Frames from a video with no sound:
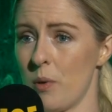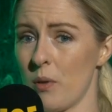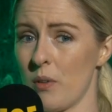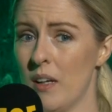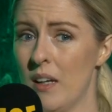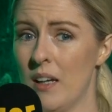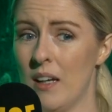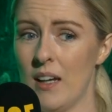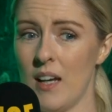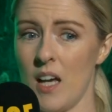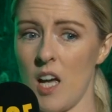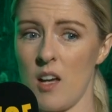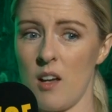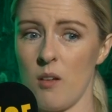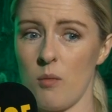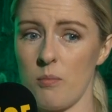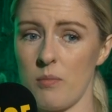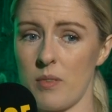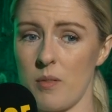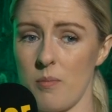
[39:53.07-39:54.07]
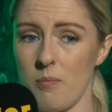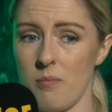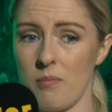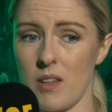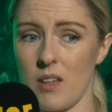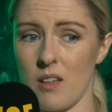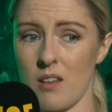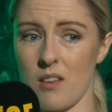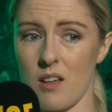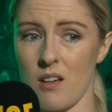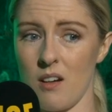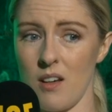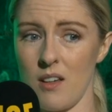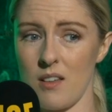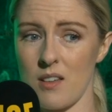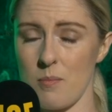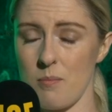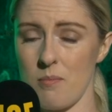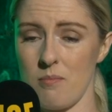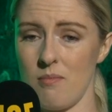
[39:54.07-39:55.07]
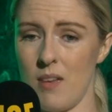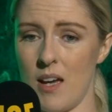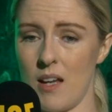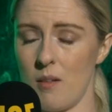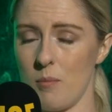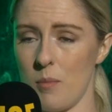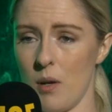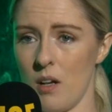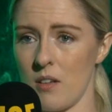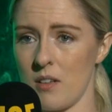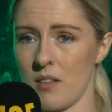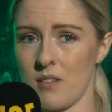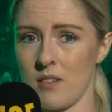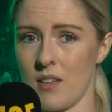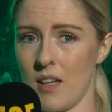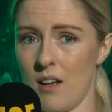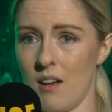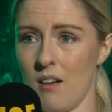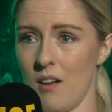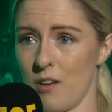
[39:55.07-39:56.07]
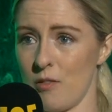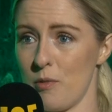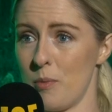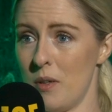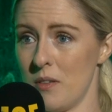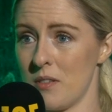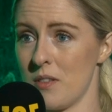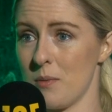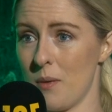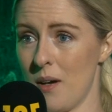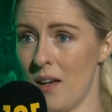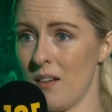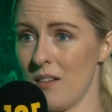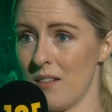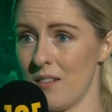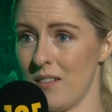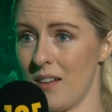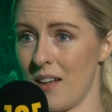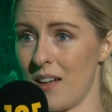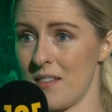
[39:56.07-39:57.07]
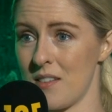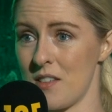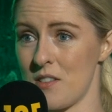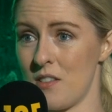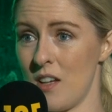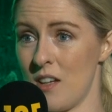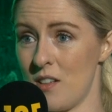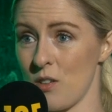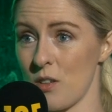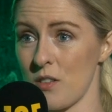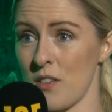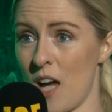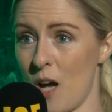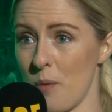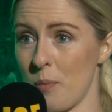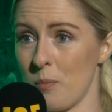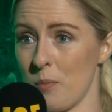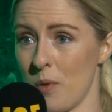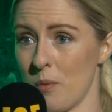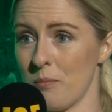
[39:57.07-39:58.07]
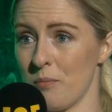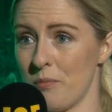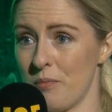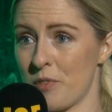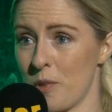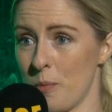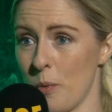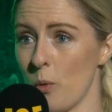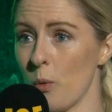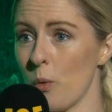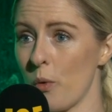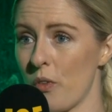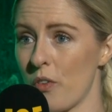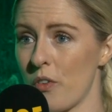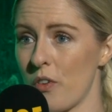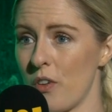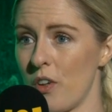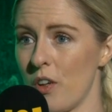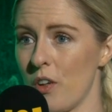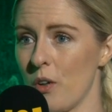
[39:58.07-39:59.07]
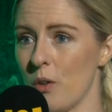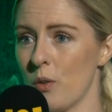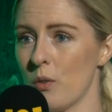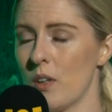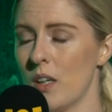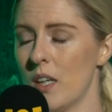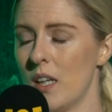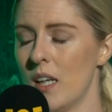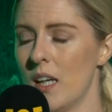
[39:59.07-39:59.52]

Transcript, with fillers: But mm. you know, the, the, guy, the men in politics get a lot of abuse as well. Like okay. it does happen for both, you yeah. know.